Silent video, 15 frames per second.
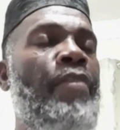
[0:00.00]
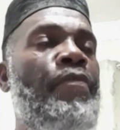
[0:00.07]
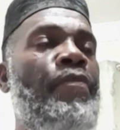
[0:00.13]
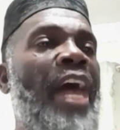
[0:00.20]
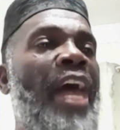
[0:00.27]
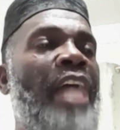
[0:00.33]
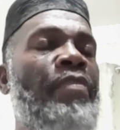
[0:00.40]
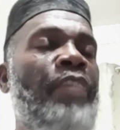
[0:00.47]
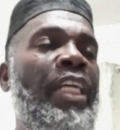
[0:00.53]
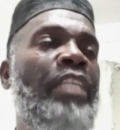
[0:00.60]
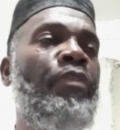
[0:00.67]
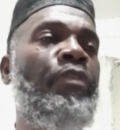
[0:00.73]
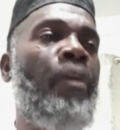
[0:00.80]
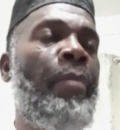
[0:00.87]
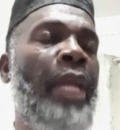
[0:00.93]
5
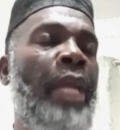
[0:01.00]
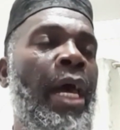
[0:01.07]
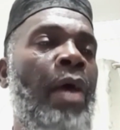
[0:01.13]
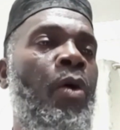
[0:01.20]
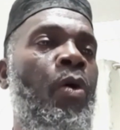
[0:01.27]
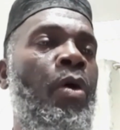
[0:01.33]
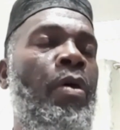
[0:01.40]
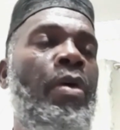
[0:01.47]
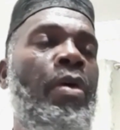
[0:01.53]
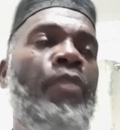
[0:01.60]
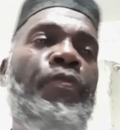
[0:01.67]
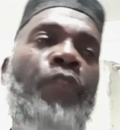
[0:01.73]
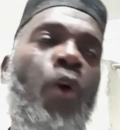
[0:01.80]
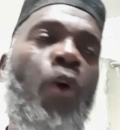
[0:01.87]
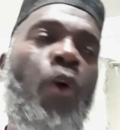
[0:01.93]
years from now,
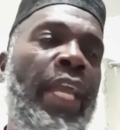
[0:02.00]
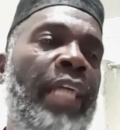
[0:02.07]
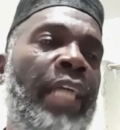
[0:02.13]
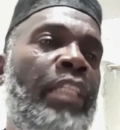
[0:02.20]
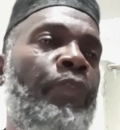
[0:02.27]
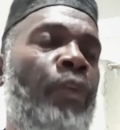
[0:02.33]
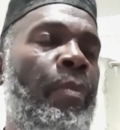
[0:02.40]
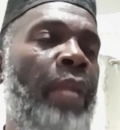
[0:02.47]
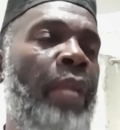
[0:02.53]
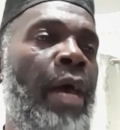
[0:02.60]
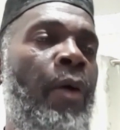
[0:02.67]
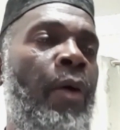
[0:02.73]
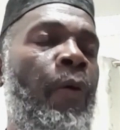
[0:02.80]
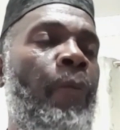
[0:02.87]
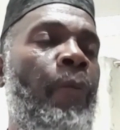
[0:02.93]
4 years from
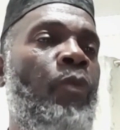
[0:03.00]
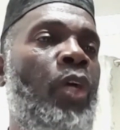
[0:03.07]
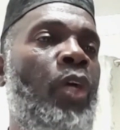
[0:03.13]
now,